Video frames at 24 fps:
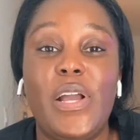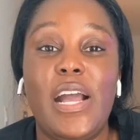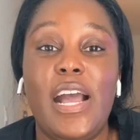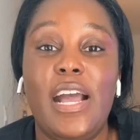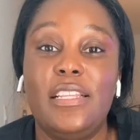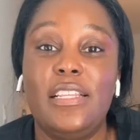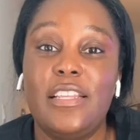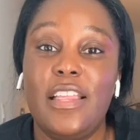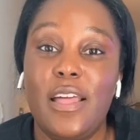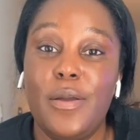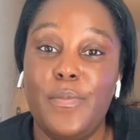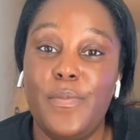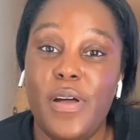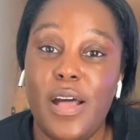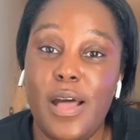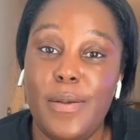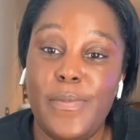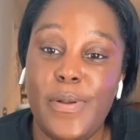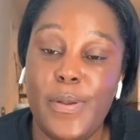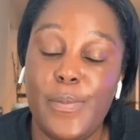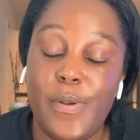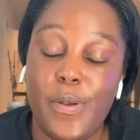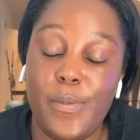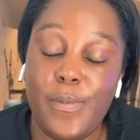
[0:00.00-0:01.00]
I saw that
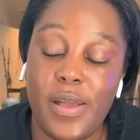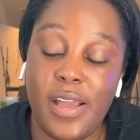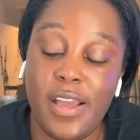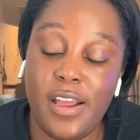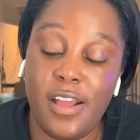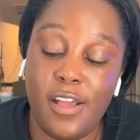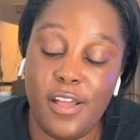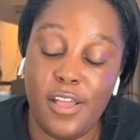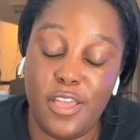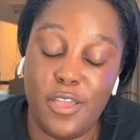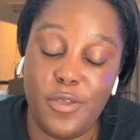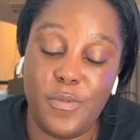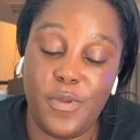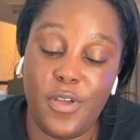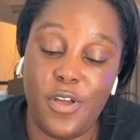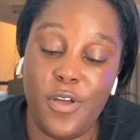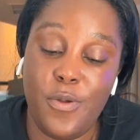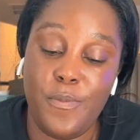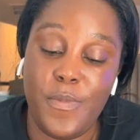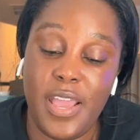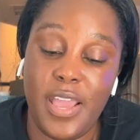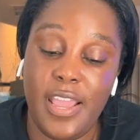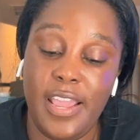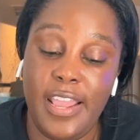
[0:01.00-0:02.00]
pop up on my um
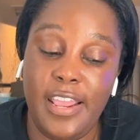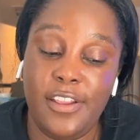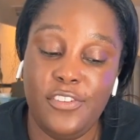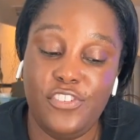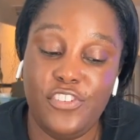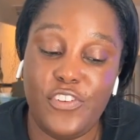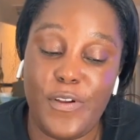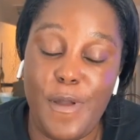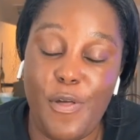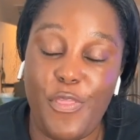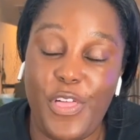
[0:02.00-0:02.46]
on my Instagram.